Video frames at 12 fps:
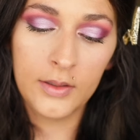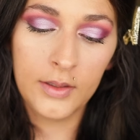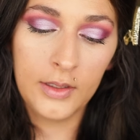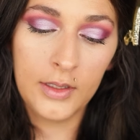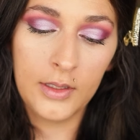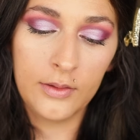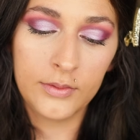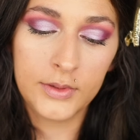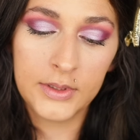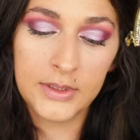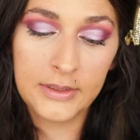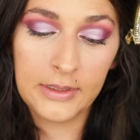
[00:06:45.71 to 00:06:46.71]
you know,
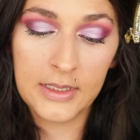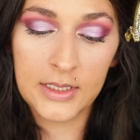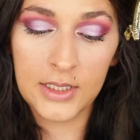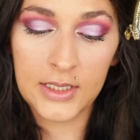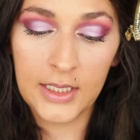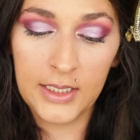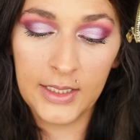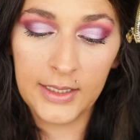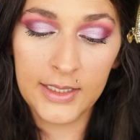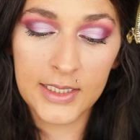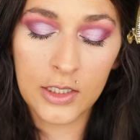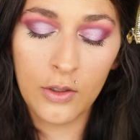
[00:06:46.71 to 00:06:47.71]
I was just kind of like,
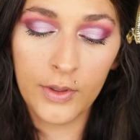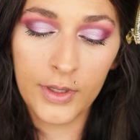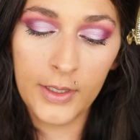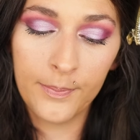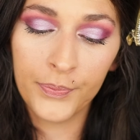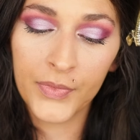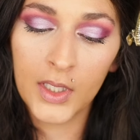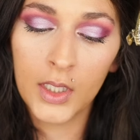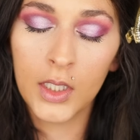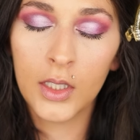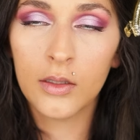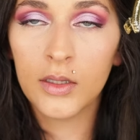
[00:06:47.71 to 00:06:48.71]
let's go with it.
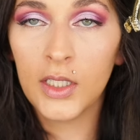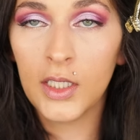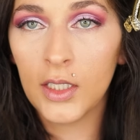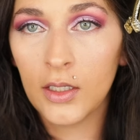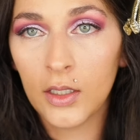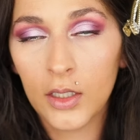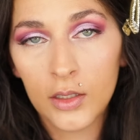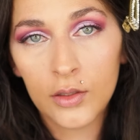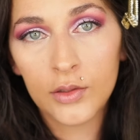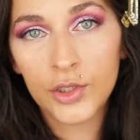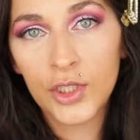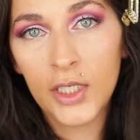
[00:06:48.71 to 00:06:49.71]
The
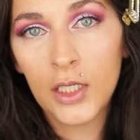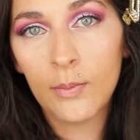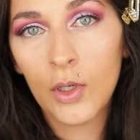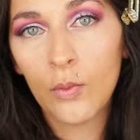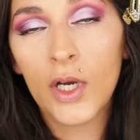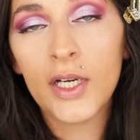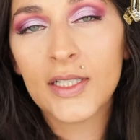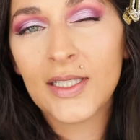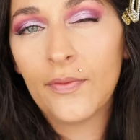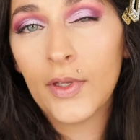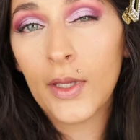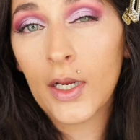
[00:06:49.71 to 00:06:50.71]
shade number one is
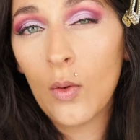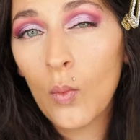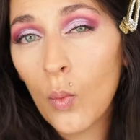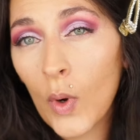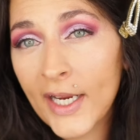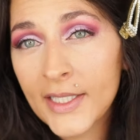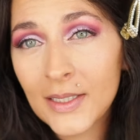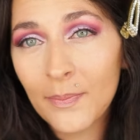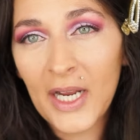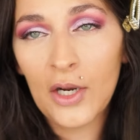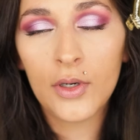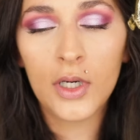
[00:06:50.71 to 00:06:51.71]
definitely like a white
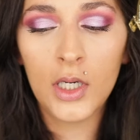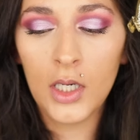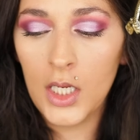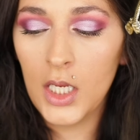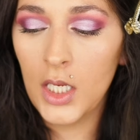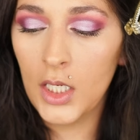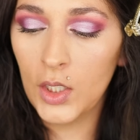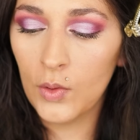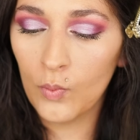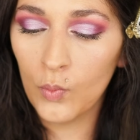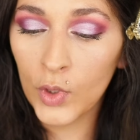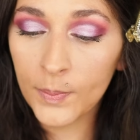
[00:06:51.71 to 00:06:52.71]
powder. It
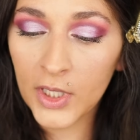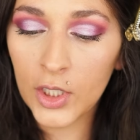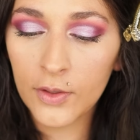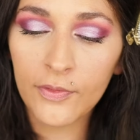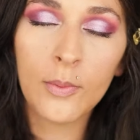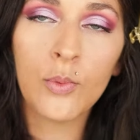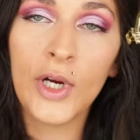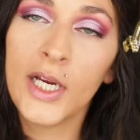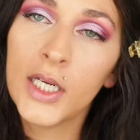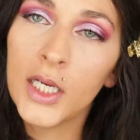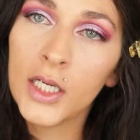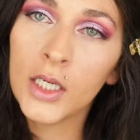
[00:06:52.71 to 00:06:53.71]
would be good for
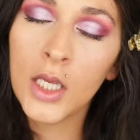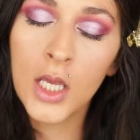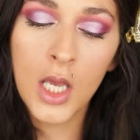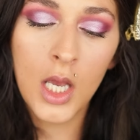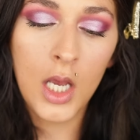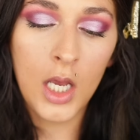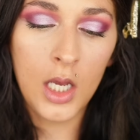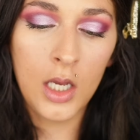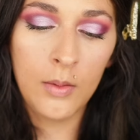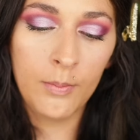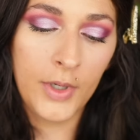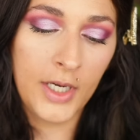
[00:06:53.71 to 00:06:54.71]
brightening,
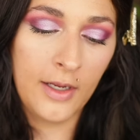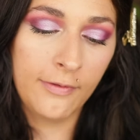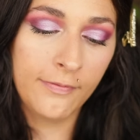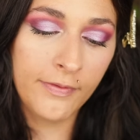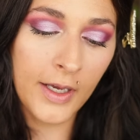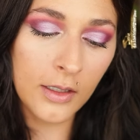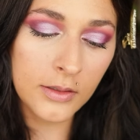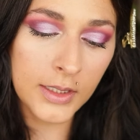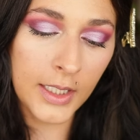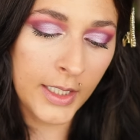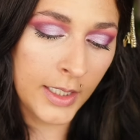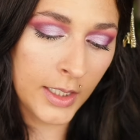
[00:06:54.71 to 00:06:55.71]
but I felt
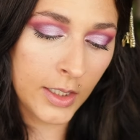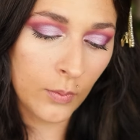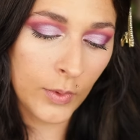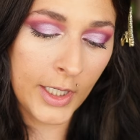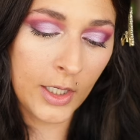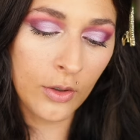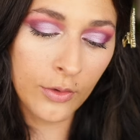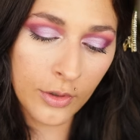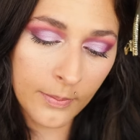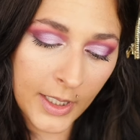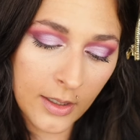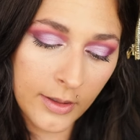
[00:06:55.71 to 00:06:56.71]
like when I go through
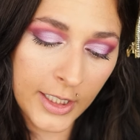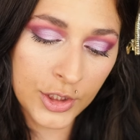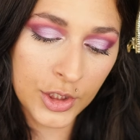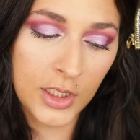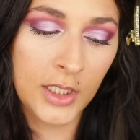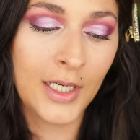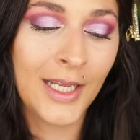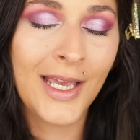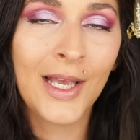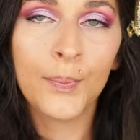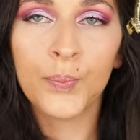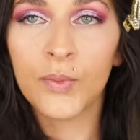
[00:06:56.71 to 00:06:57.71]
my collection,
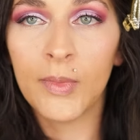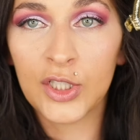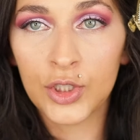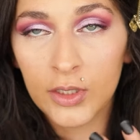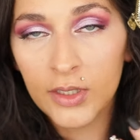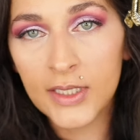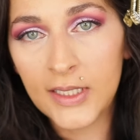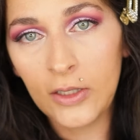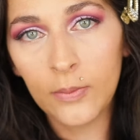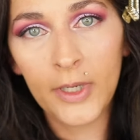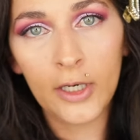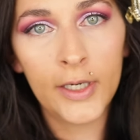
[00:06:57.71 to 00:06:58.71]
my Charlotte
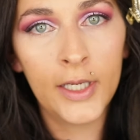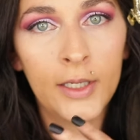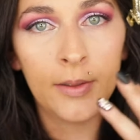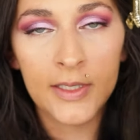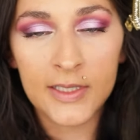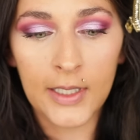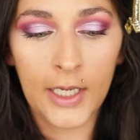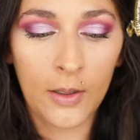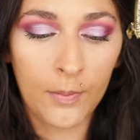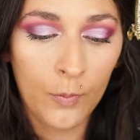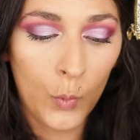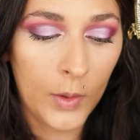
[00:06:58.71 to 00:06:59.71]
Tilbury is like
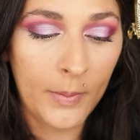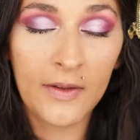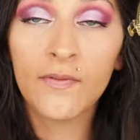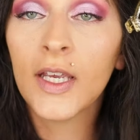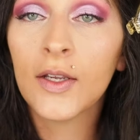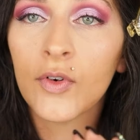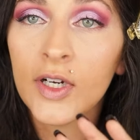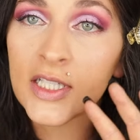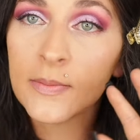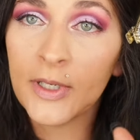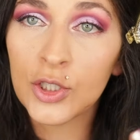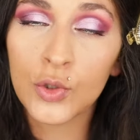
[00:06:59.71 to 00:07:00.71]
one of my
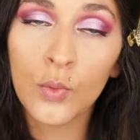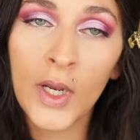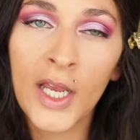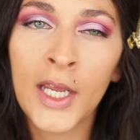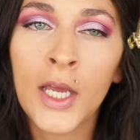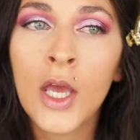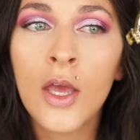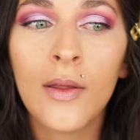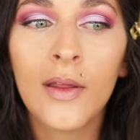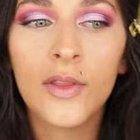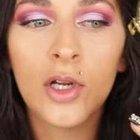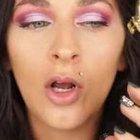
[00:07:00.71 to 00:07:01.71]
favorites, my Jouer,
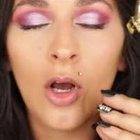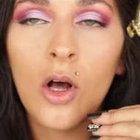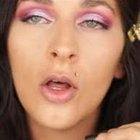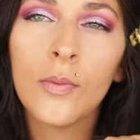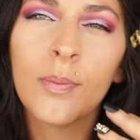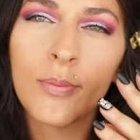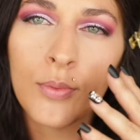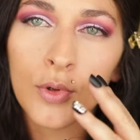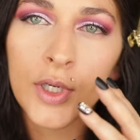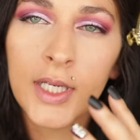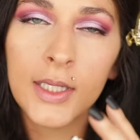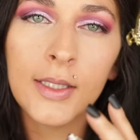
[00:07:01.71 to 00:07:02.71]
they're all
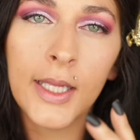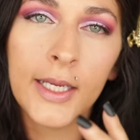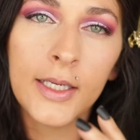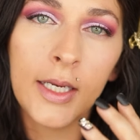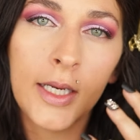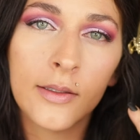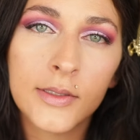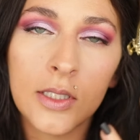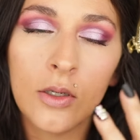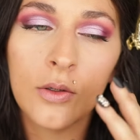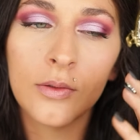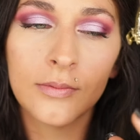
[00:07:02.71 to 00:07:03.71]
pretty lightening.
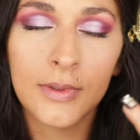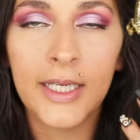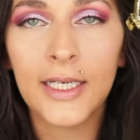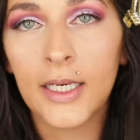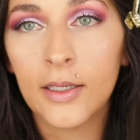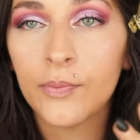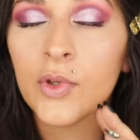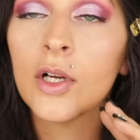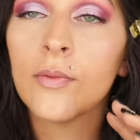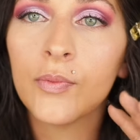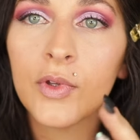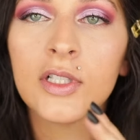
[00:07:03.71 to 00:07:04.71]
So lightening,
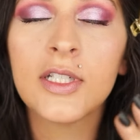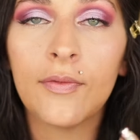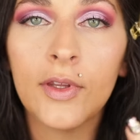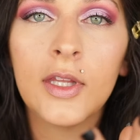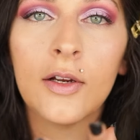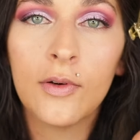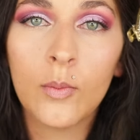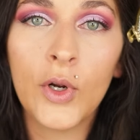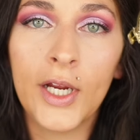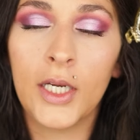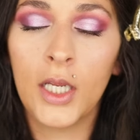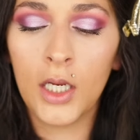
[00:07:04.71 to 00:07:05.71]
they're definitely there for
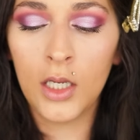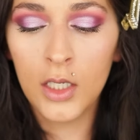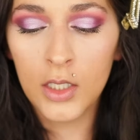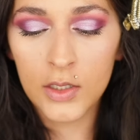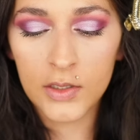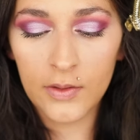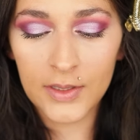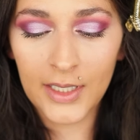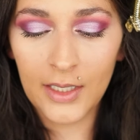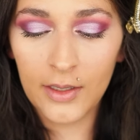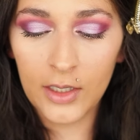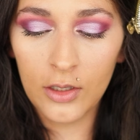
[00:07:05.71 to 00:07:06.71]
brightening. So I was
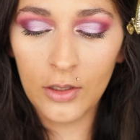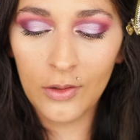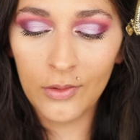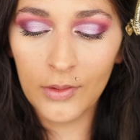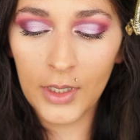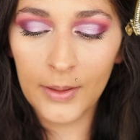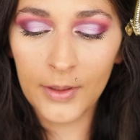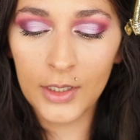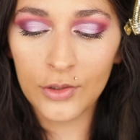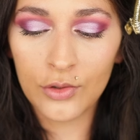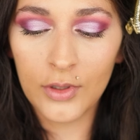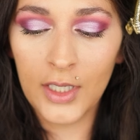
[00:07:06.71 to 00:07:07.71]
kind of like, you know, I'm going
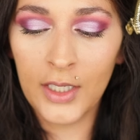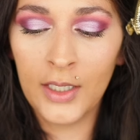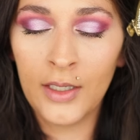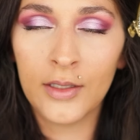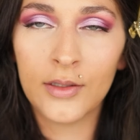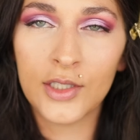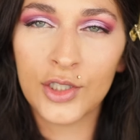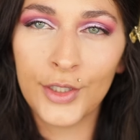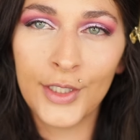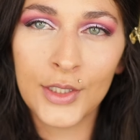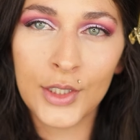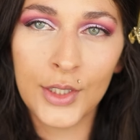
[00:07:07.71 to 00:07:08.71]
to try the
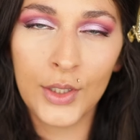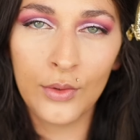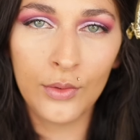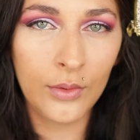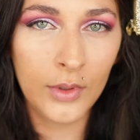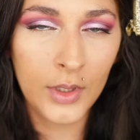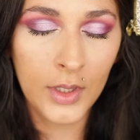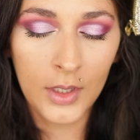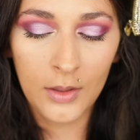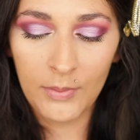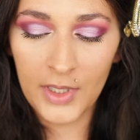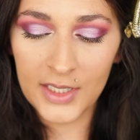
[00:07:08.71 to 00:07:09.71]
shade two
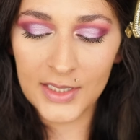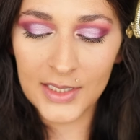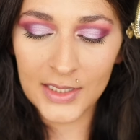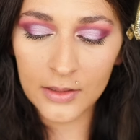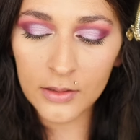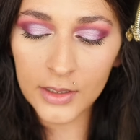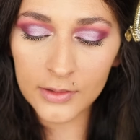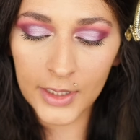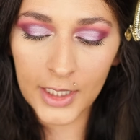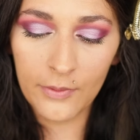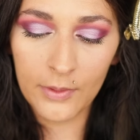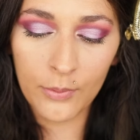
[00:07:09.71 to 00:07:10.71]
because it still looked
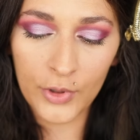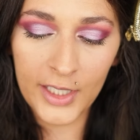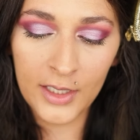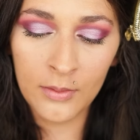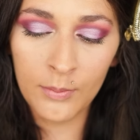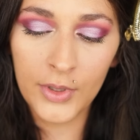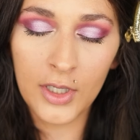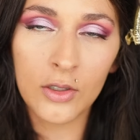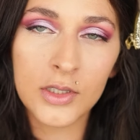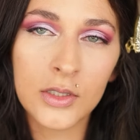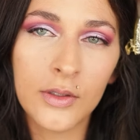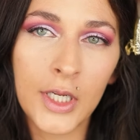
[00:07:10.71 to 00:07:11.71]
like it would brighten, but
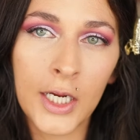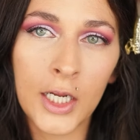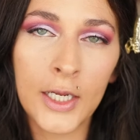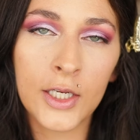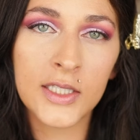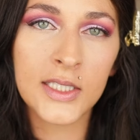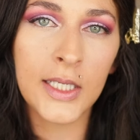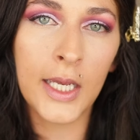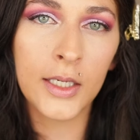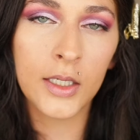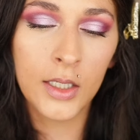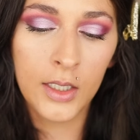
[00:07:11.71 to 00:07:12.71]
also that I could
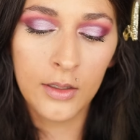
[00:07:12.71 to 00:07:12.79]
set